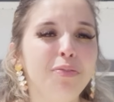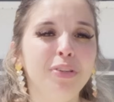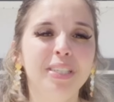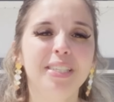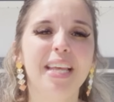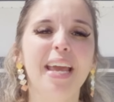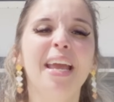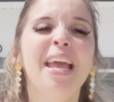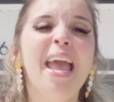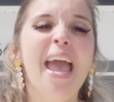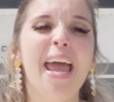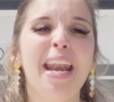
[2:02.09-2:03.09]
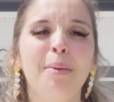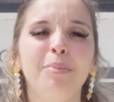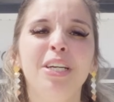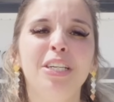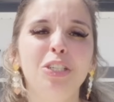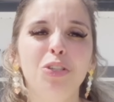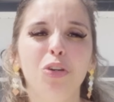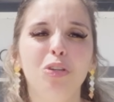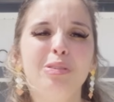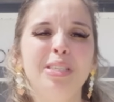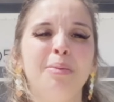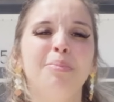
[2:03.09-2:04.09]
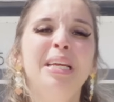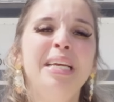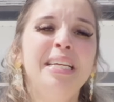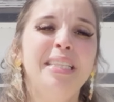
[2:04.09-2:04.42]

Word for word: of Real Estate and I'm gonna show you some